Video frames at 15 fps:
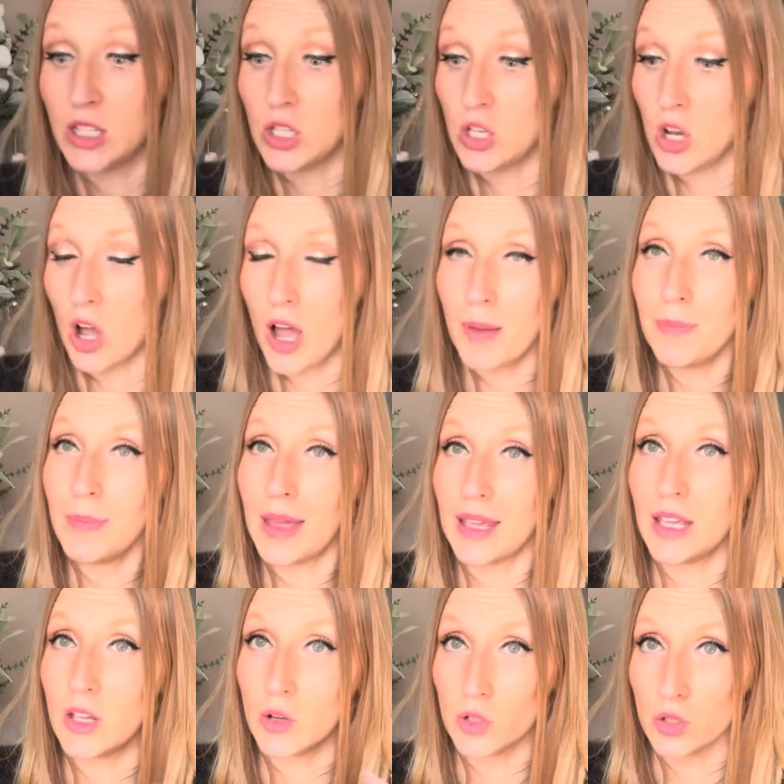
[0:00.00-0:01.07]
not
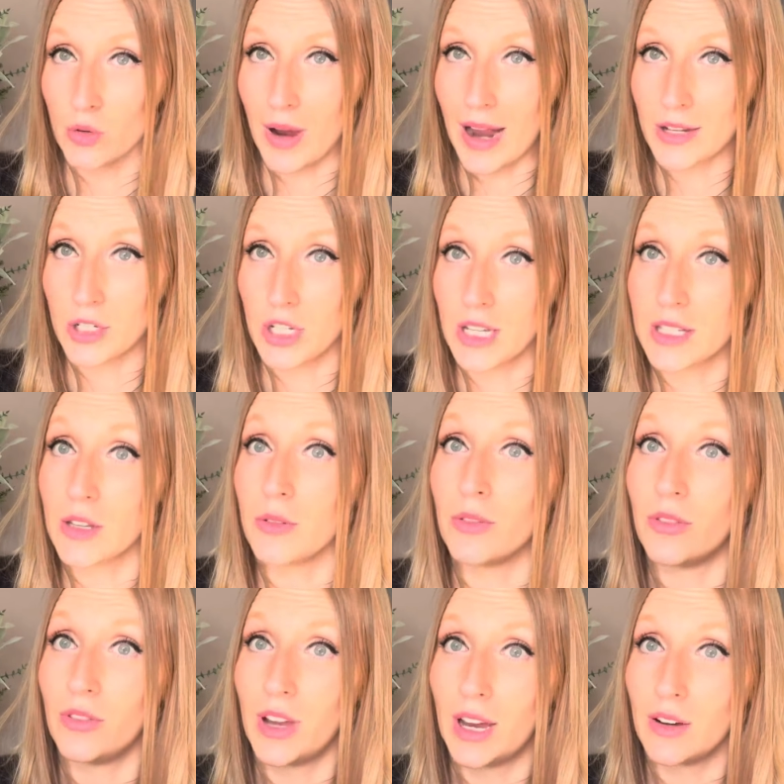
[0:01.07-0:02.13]
picky or scratchy. It's a
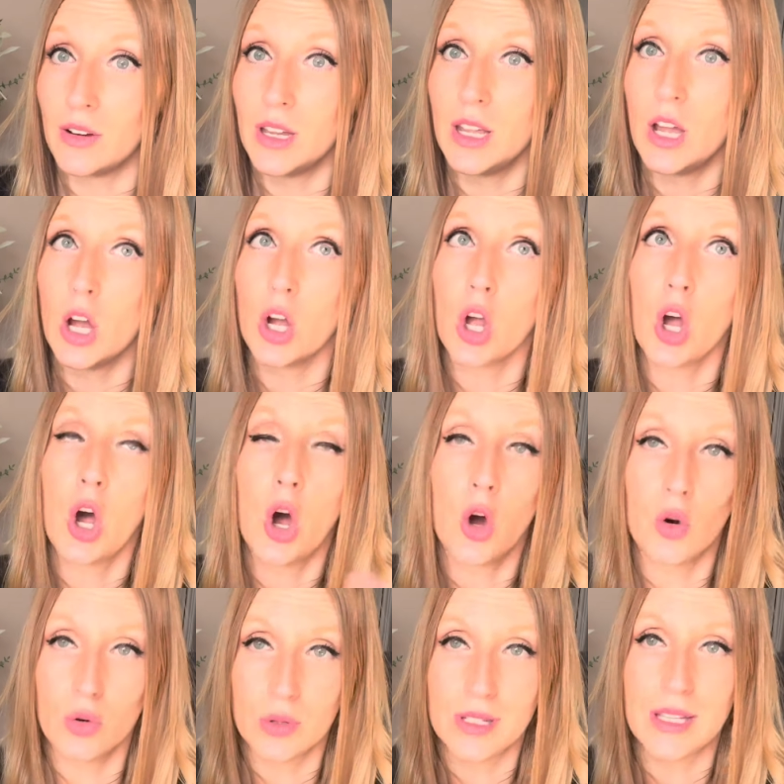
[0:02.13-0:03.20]
very
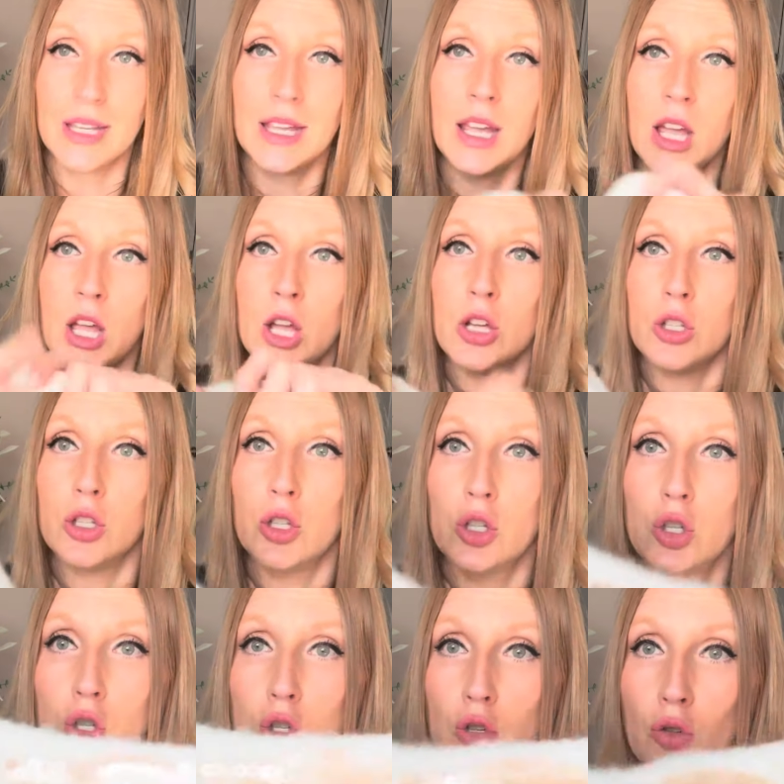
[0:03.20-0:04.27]
cozy,
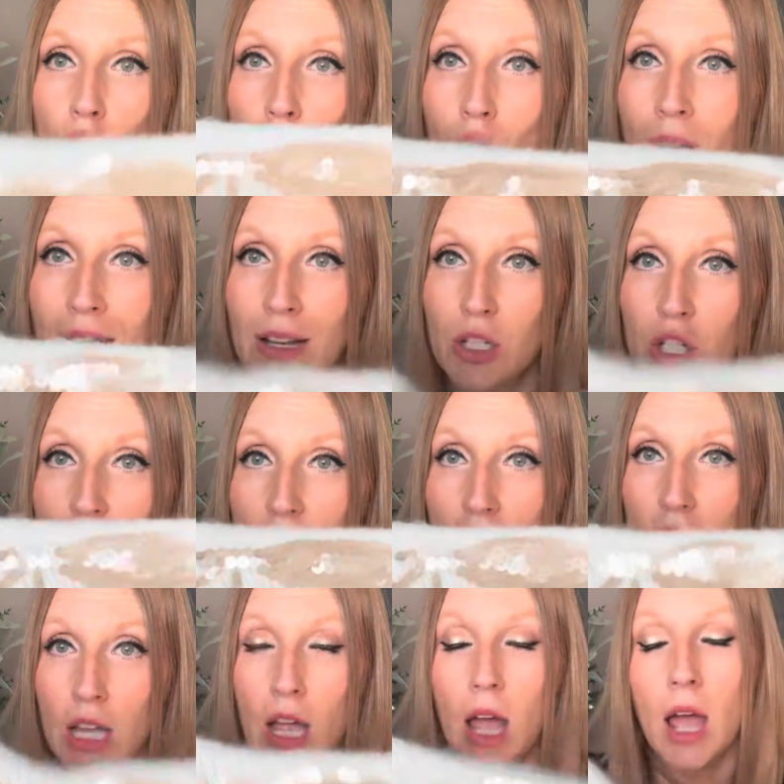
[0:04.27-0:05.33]

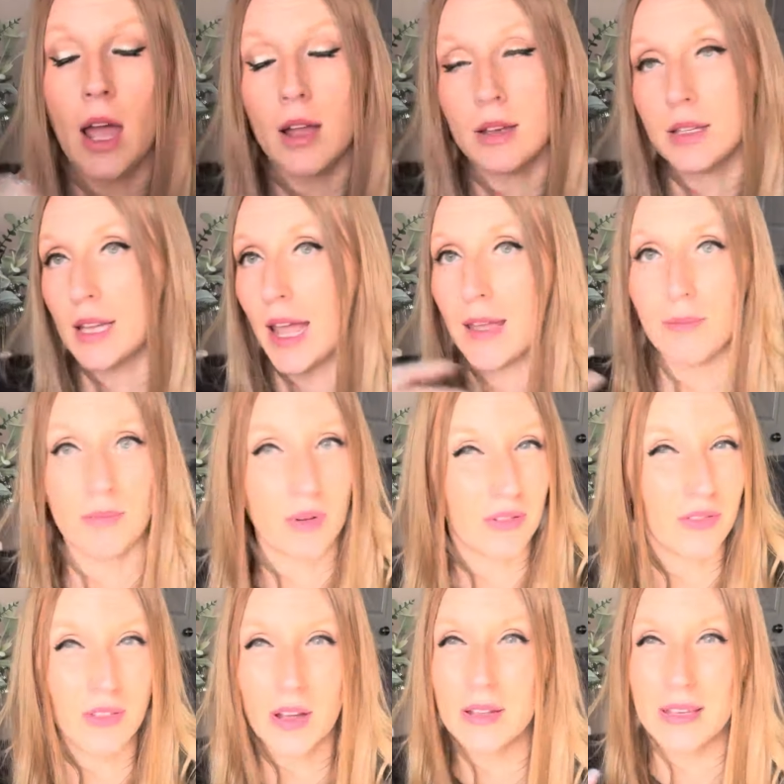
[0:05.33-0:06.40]
stretchy type of
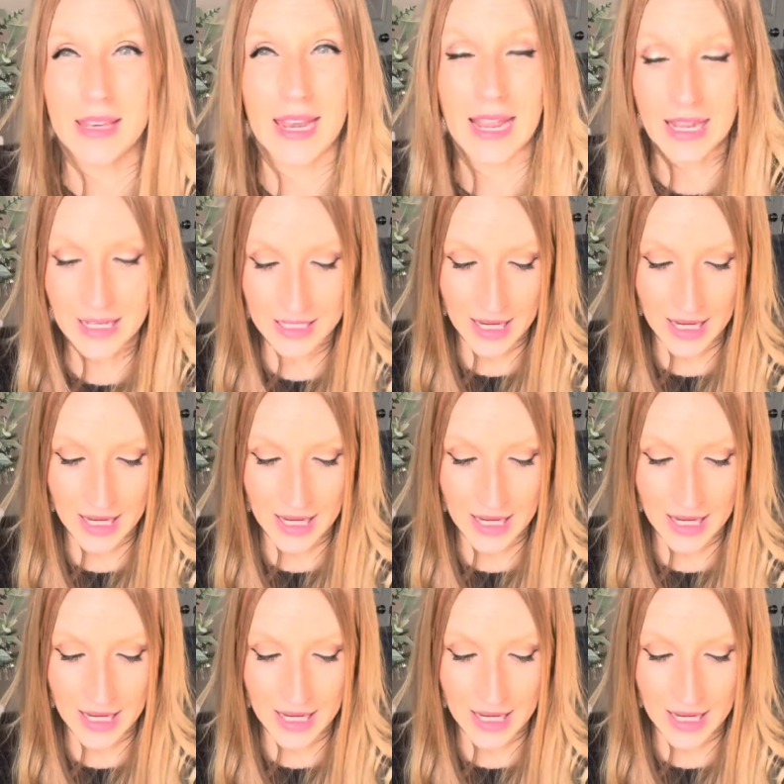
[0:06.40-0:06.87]
knit